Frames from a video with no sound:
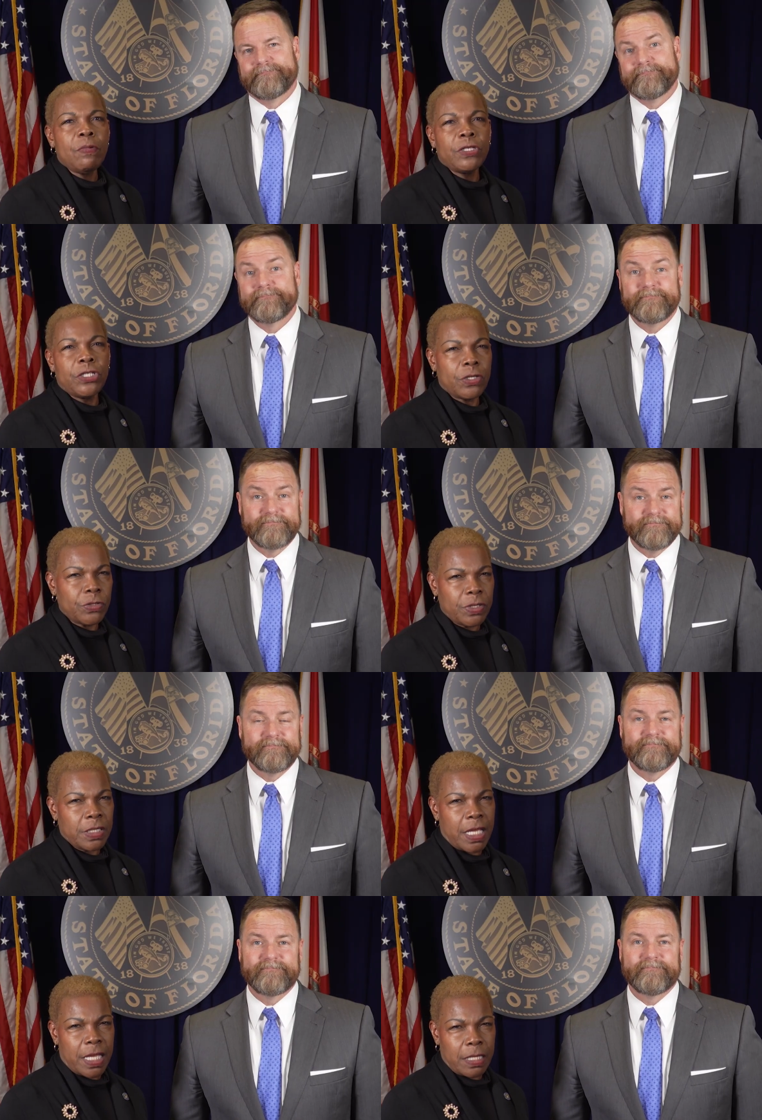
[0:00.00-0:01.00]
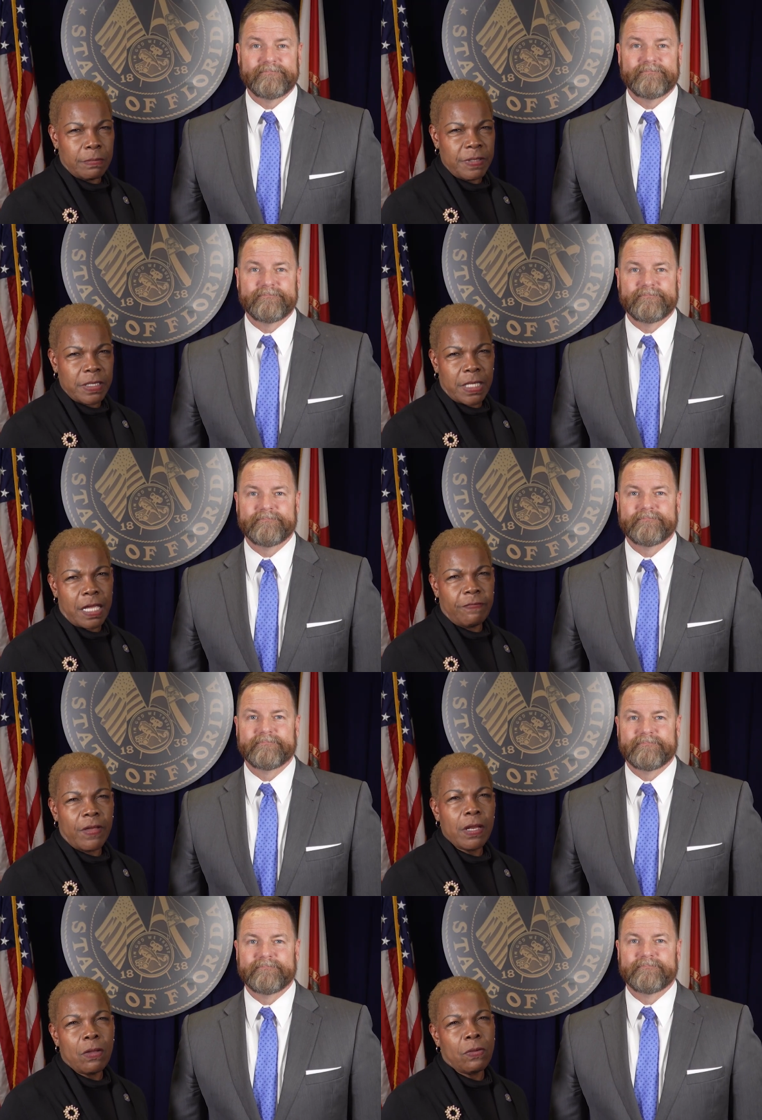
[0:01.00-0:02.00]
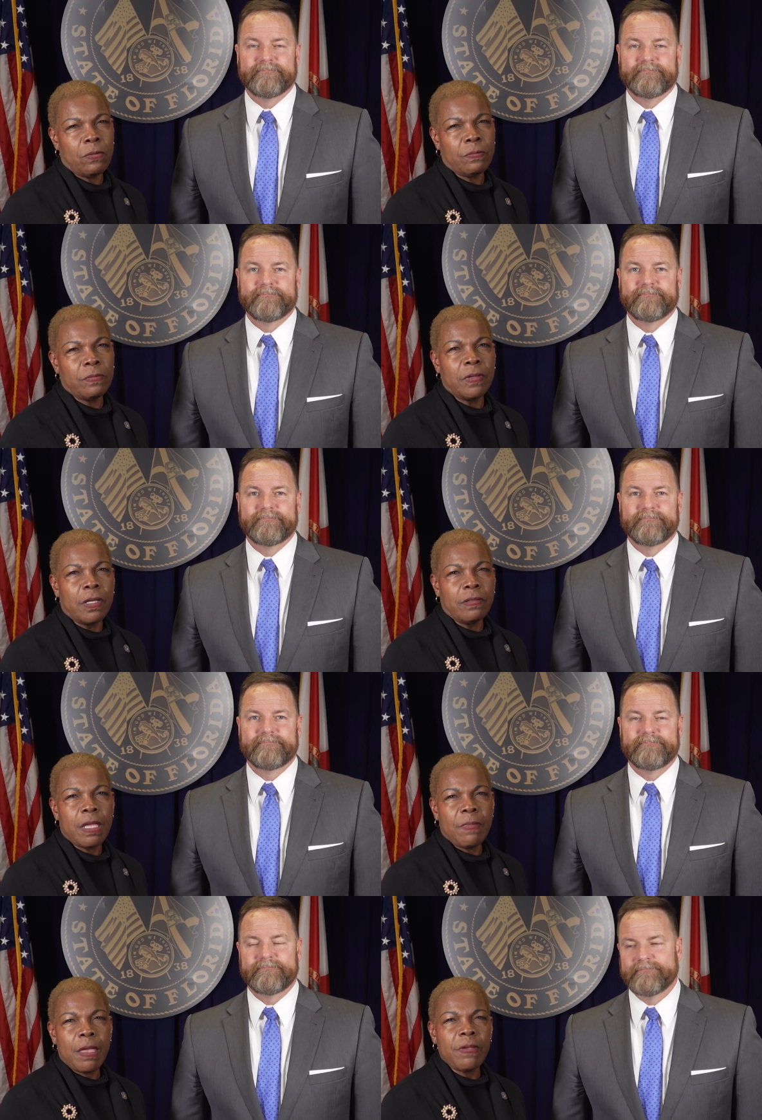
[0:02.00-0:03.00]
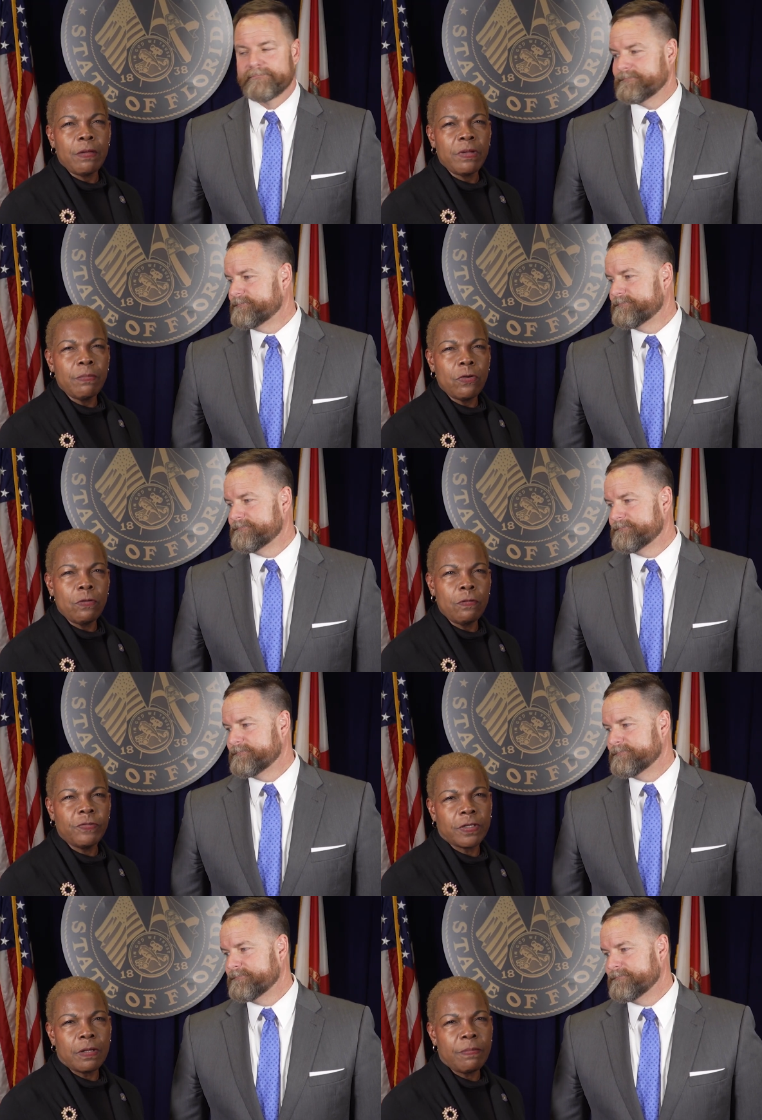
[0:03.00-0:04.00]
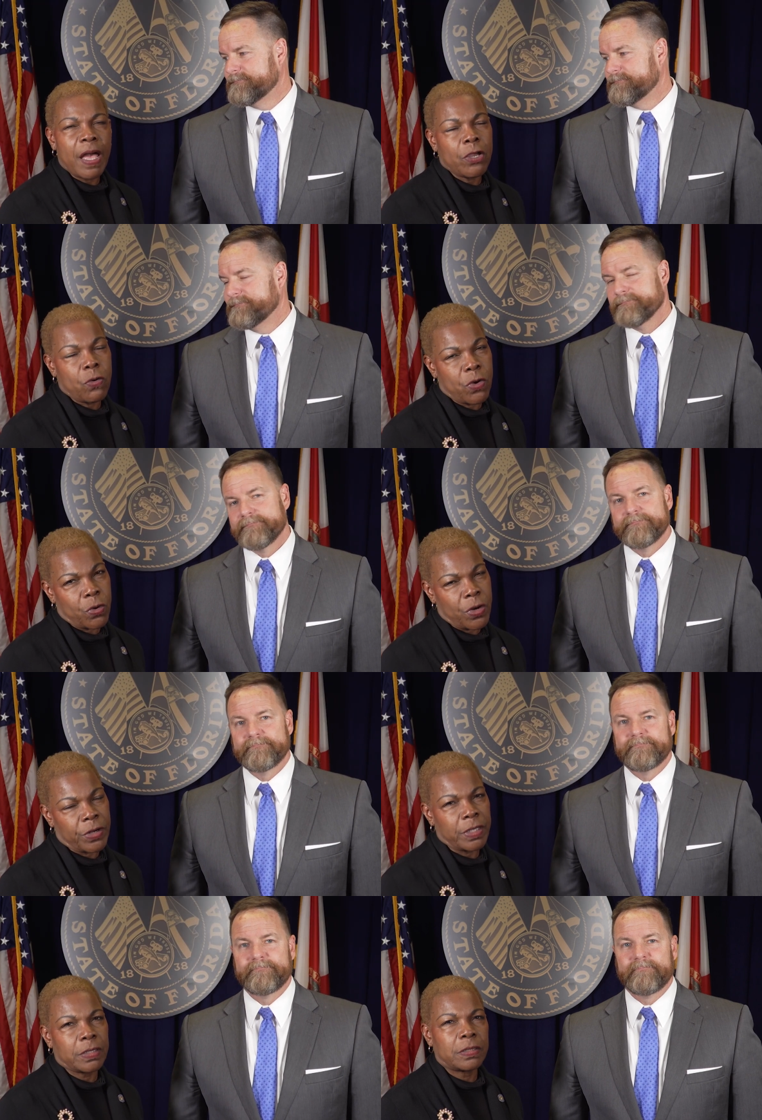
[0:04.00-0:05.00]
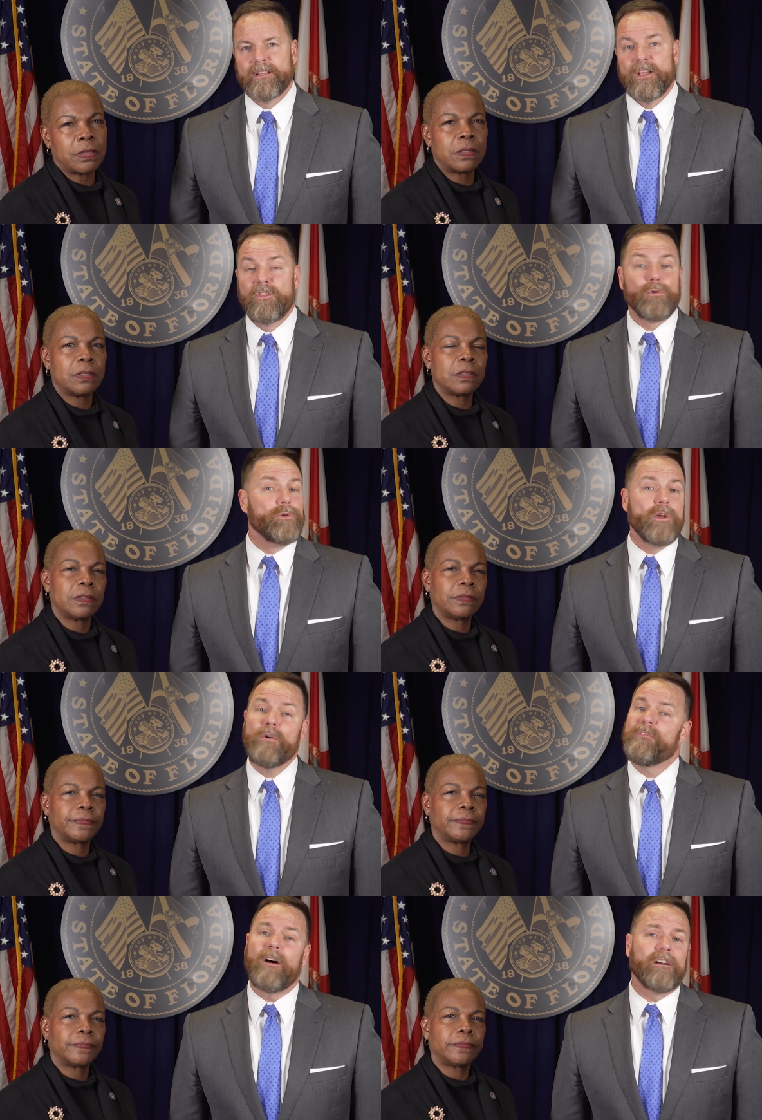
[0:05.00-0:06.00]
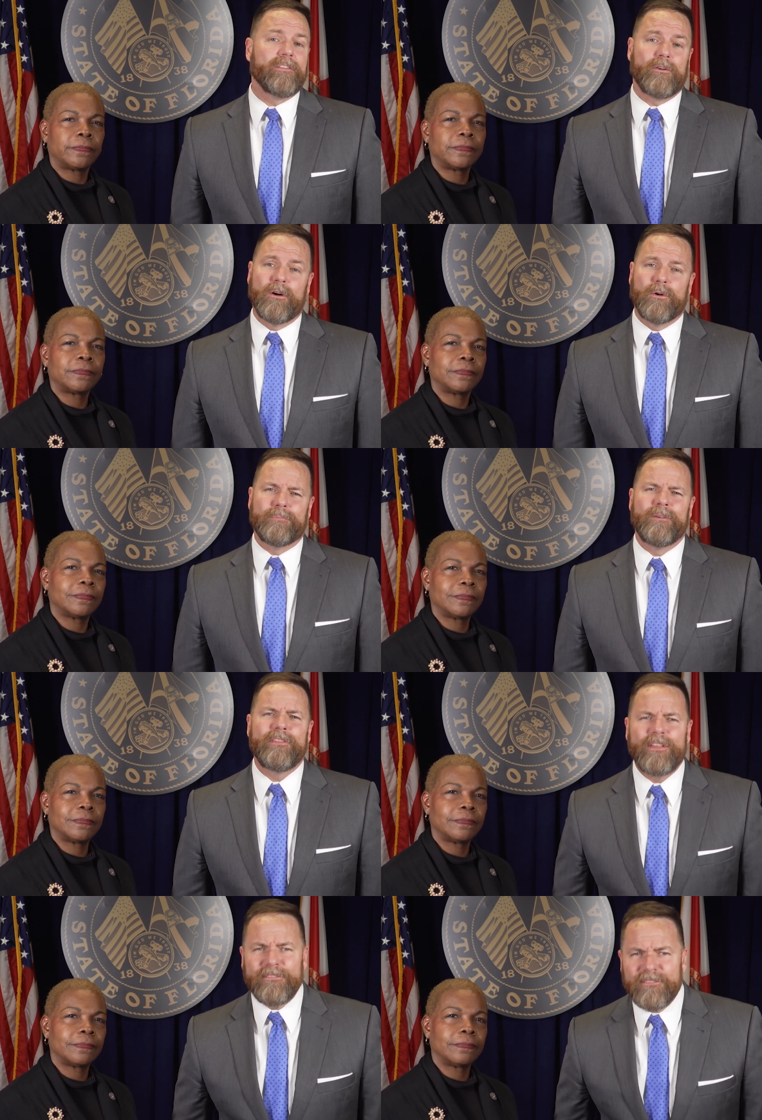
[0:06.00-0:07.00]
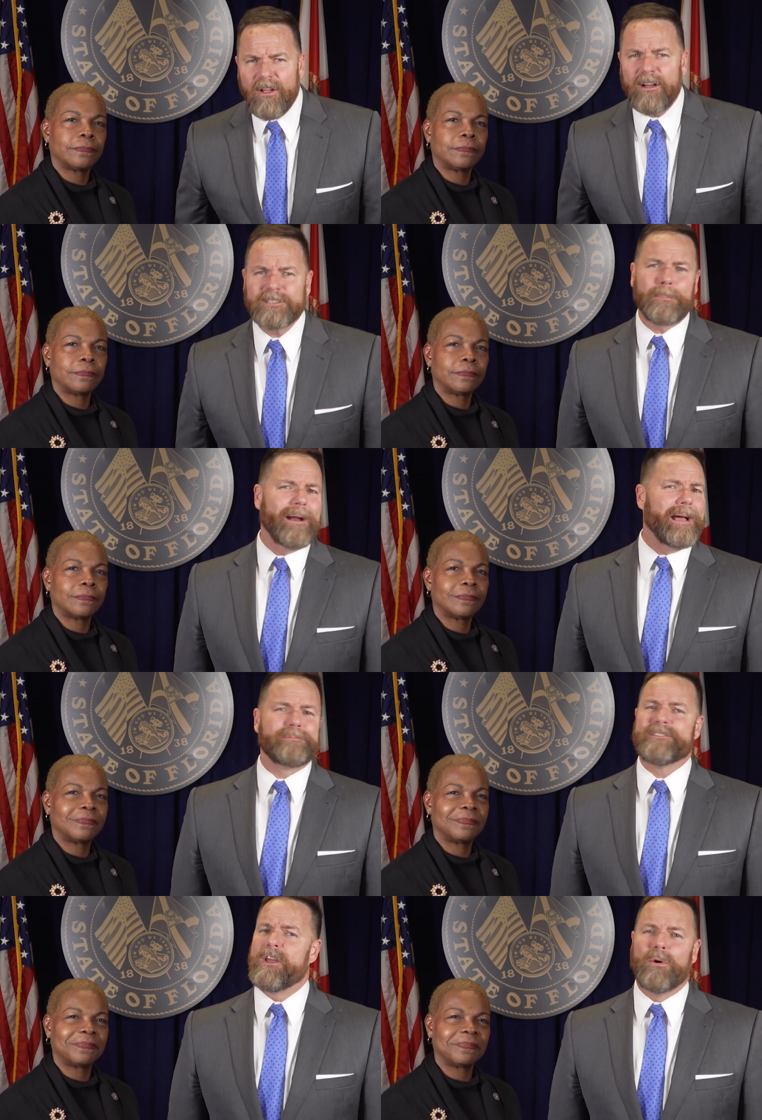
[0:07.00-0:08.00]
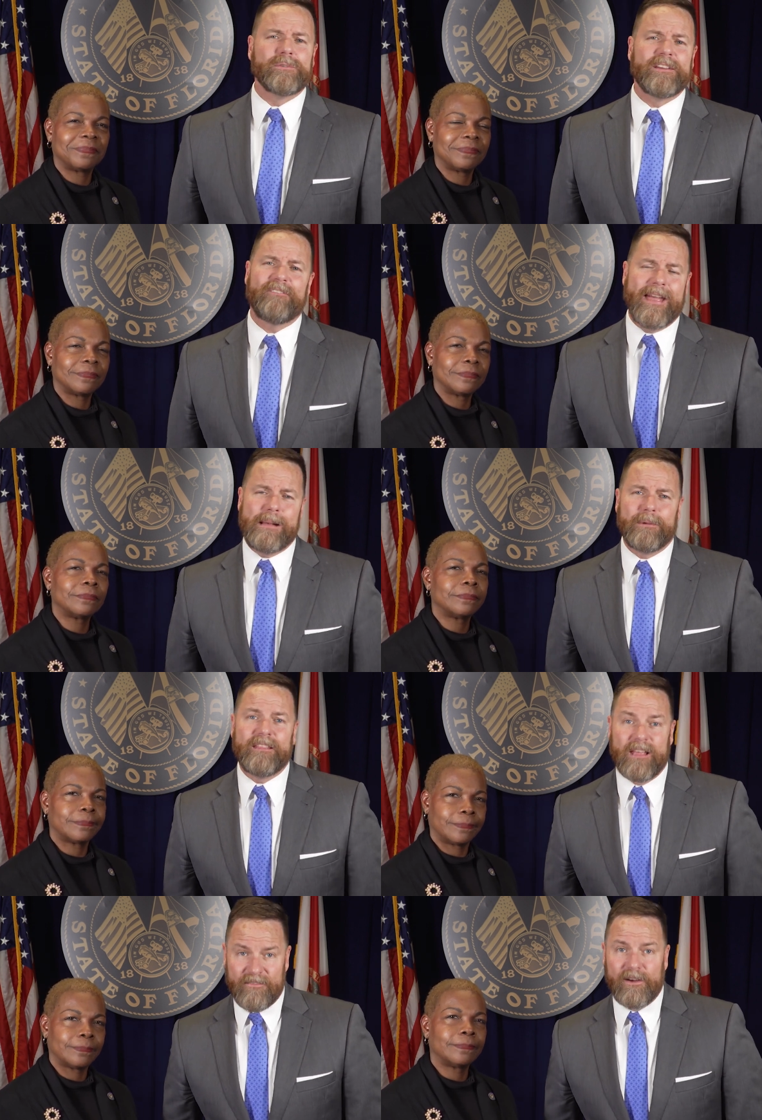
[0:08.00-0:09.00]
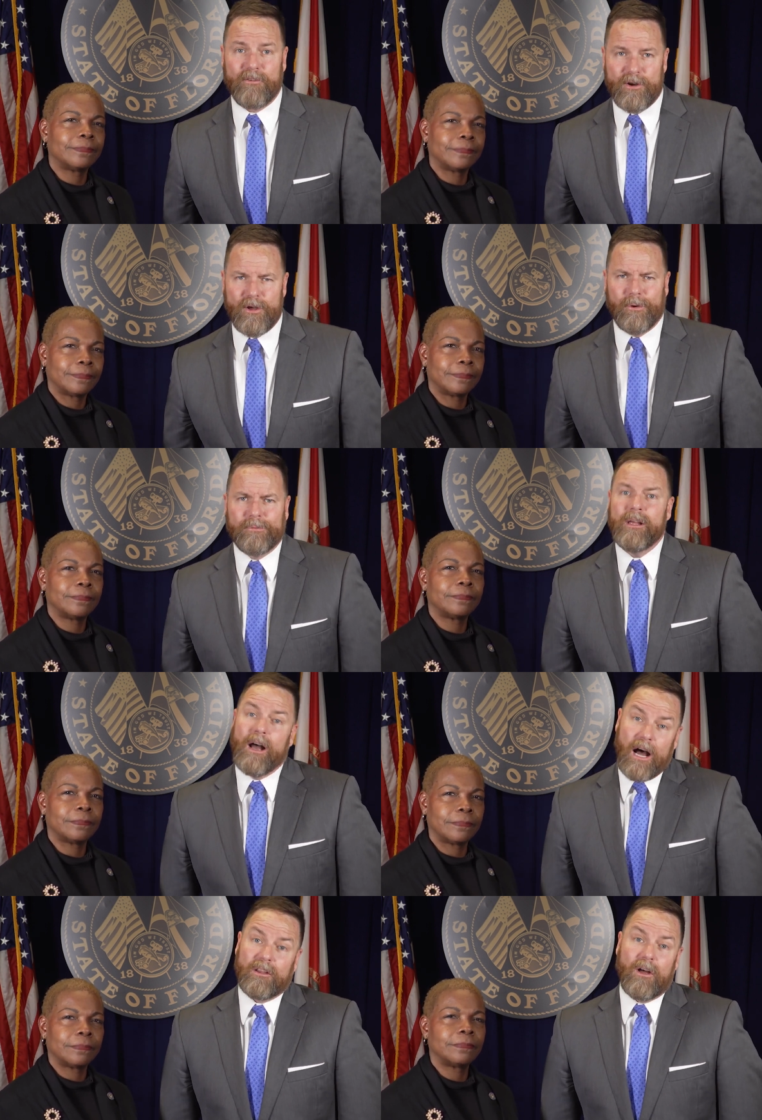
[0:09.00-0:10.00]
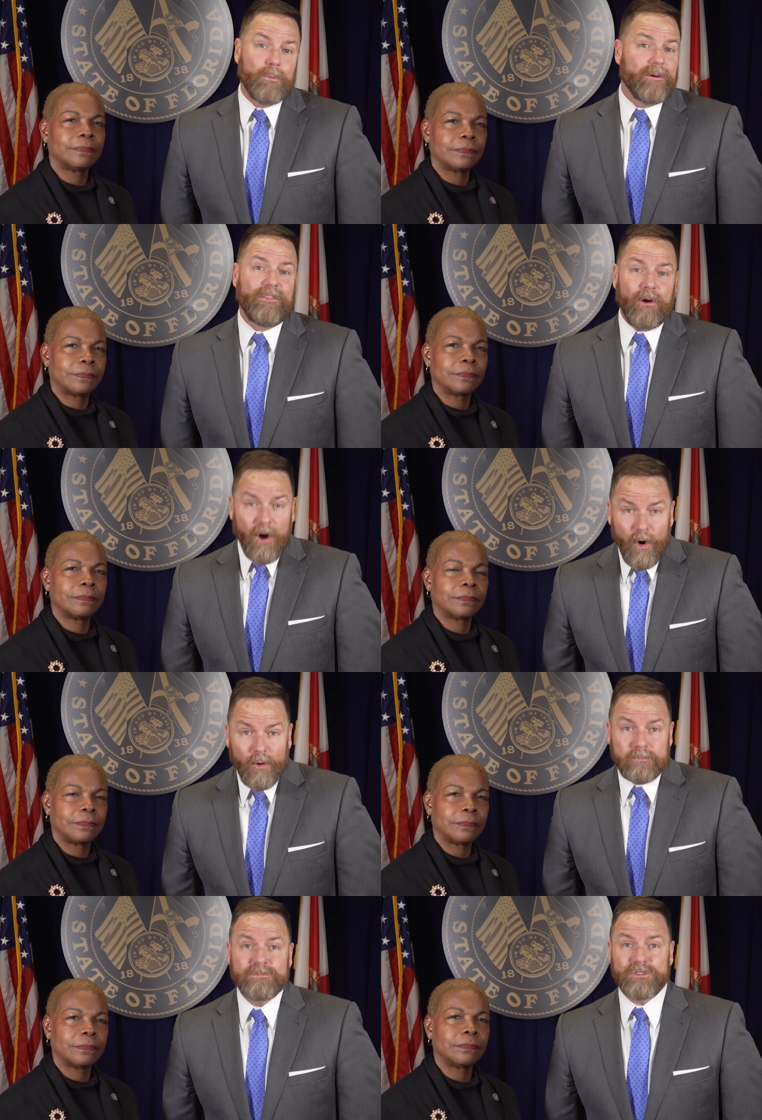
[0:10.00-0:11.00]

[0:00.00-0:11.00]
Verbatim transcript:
Speaker 1: When children can't be safe at home, they may be removed by a court order.
Speaker 2: Through no fault of their own, they've lost perhaps the only family they've ever known, along with their homes,